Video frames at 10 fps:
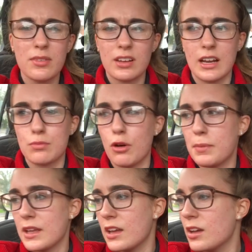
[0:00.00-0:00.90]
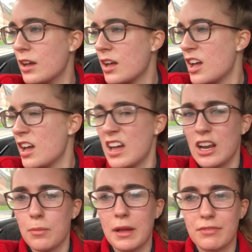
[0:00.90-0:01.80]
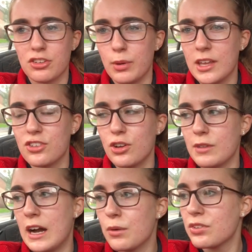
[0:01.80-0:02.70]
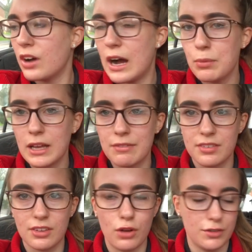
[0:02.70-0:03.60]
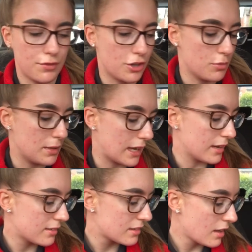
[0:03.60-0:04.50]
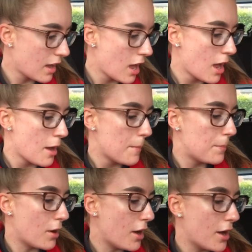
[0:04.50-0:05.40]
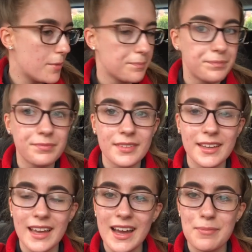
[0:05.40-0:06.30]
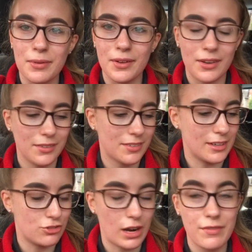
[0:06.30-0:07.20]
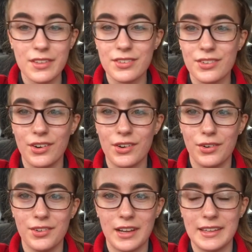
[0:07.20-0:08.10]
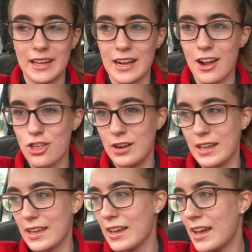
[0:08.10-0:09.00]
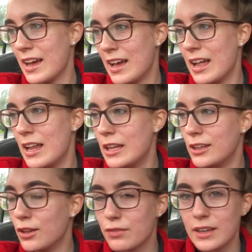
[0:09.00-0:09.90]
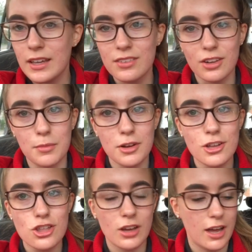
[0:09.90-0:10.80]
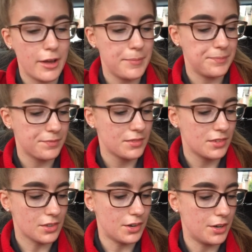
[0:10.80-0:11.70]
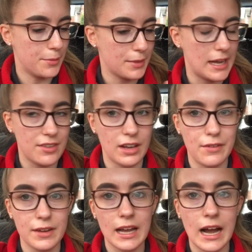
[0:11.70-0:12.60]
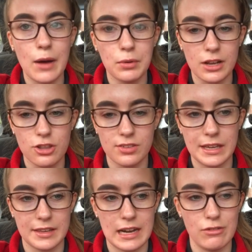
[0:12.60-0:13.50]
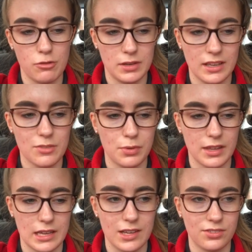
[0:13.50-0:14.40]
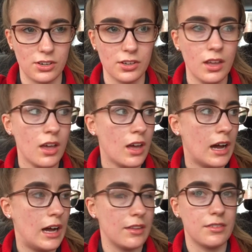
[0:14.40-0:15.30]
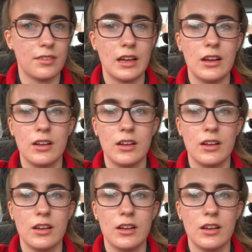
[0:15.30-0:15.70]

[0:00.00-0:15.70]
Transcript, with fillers: It's like probably a little bit after 22 now, so I will have to set off in a few minutes. But um, yeah, but honestly driving is so good and I actually love it so much. Um, so yeah, so I think I will actually start the car up because I need to put the heaters on and